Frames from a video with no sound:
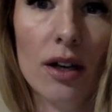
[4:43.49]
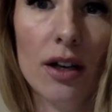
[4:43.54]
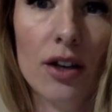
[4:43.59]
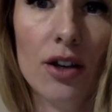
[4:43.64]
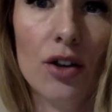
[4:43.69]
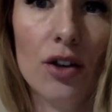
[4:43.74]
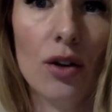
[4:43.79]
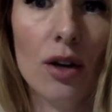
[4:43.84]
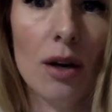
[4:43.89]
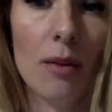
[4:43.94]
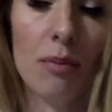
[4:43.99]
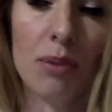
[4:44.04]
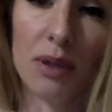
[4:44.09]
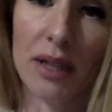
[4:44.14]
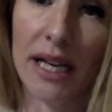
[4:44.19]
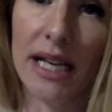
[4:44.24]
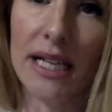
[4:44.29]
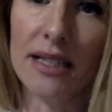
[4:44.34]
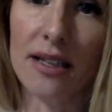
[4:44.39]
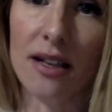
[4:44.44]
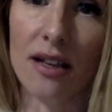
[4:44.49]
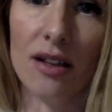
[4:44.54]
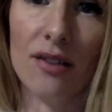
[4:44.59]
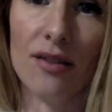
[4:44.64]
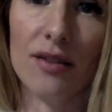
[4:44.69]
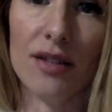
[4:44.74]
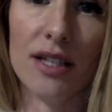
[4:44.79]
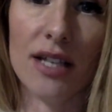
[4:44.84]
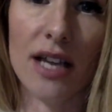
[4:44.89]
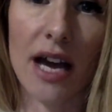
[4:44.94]
you know, complaints all
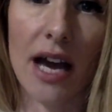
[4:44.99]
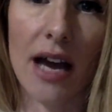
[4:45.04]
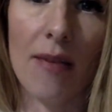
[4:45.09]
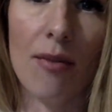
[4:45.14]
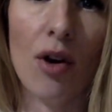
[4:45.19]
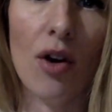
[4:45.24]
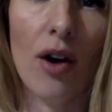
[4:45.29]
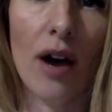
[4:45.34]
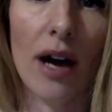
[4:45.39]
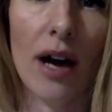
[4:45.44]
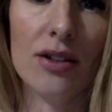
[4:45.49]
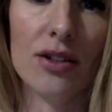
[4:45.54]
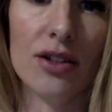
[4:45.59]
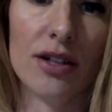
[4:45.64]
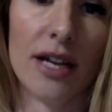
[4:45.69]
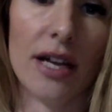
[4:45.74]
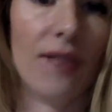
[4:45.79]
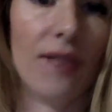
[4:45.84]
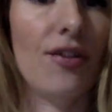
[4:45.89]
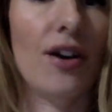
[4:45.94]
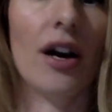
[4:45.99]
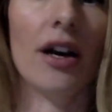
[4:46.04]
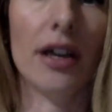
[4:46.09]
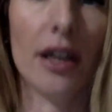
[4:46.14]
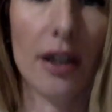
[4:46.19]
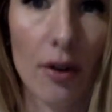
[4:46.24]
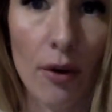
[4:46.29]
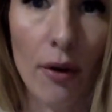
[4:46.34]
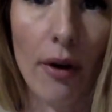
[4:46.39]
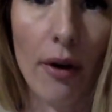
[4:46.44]
of the time, oh, how's your day?
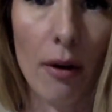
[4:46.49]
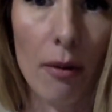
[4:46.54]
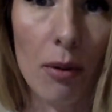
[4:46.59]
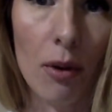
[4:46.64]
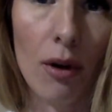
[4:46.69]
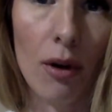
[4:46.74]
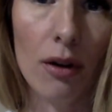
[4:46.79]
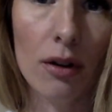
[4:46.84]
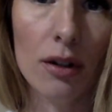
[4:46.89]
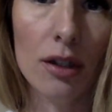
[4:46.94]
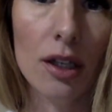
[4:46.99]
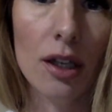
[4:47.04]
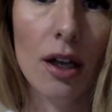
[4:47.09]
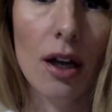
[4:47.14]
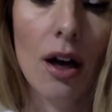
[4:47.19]
Fucking horrible.